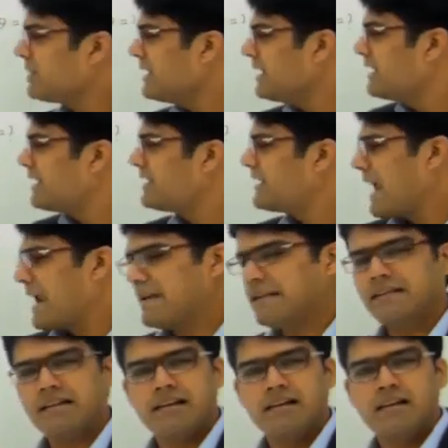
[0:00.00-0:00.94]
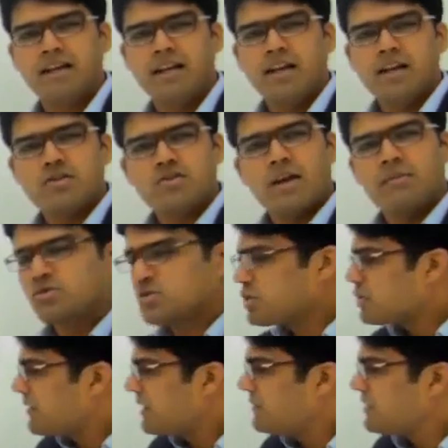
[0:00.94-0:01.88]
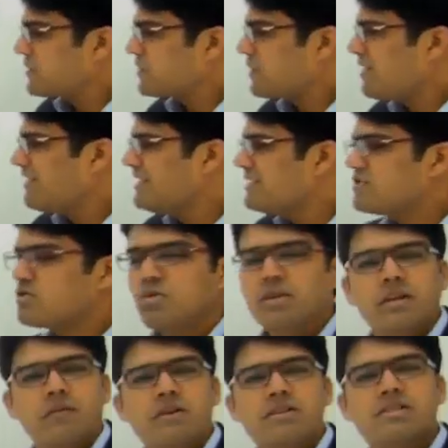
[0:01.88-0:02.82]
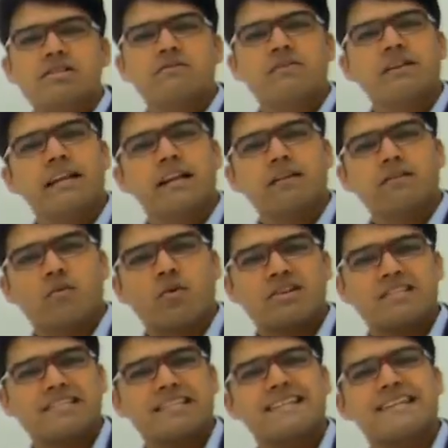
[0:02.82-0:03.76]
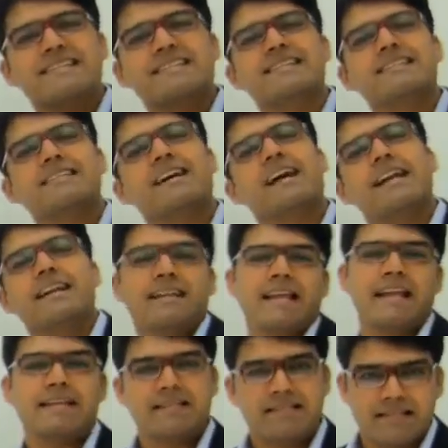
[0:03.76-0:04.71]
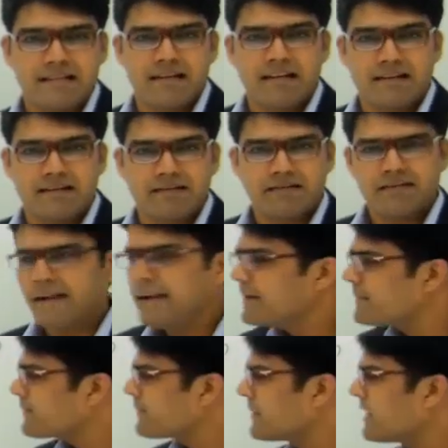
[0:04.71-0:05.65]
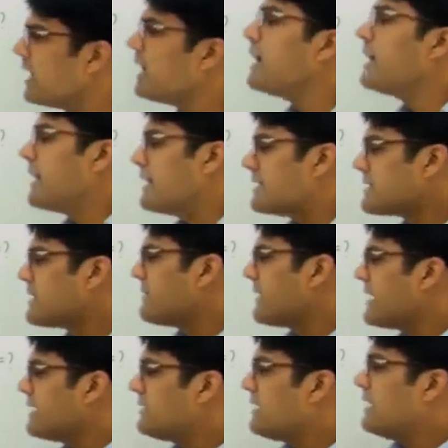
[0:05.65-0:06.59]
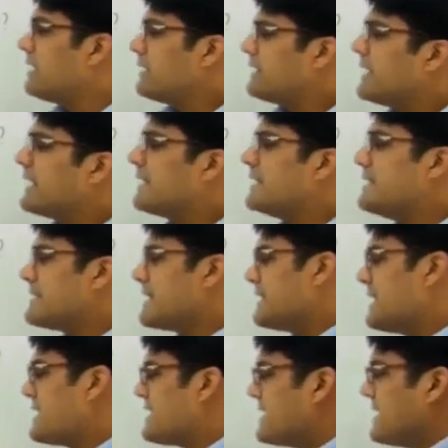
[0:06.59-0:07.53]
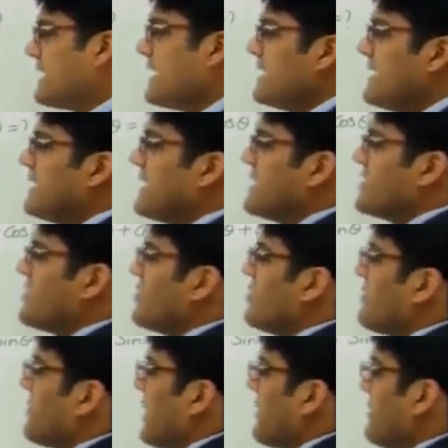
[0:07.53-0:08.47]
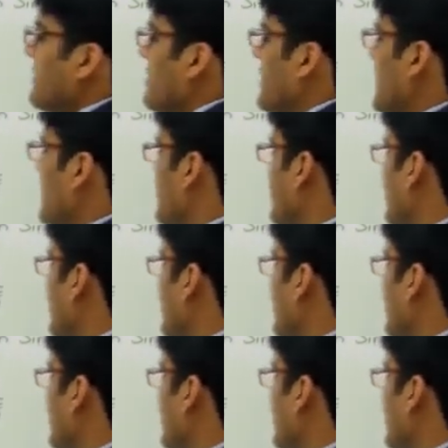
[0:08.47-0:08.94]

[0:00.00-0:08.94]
one? Tan theta. So I'm sure when we solve these two equations, we'll get what secant theta and tan theta are, right? Instead we can directly say that secant theta is root 5. You look at